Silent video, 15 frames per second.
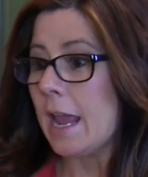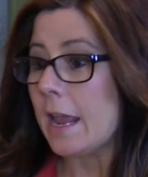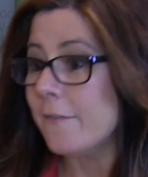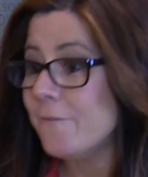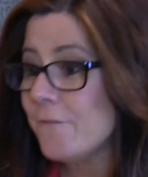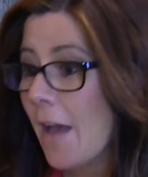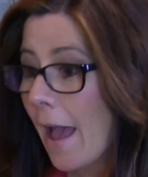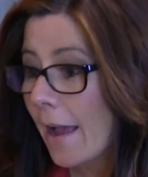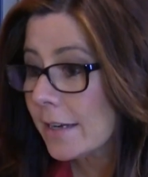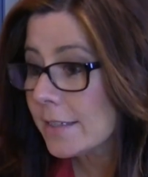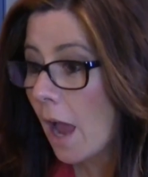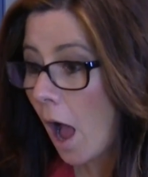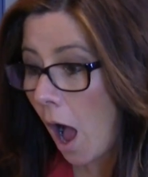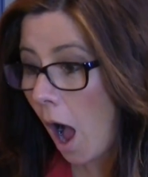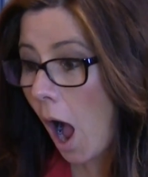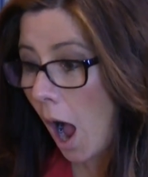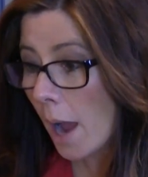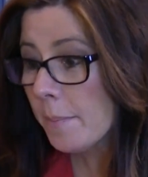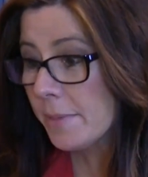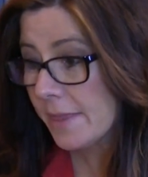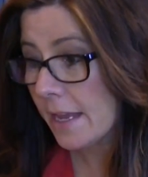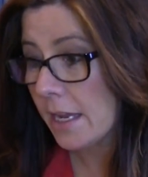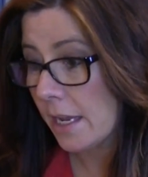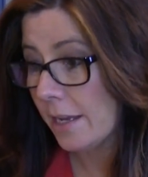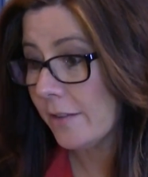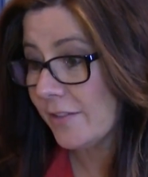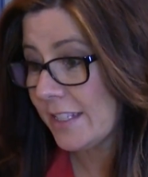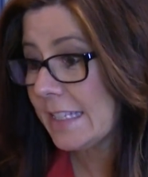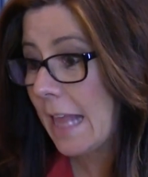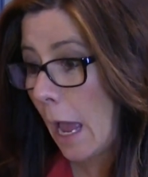In fact, I'm thinking
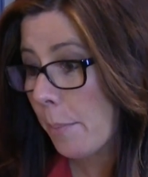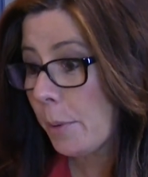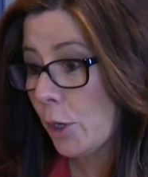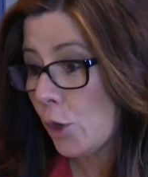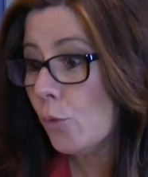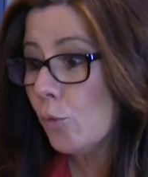of slapping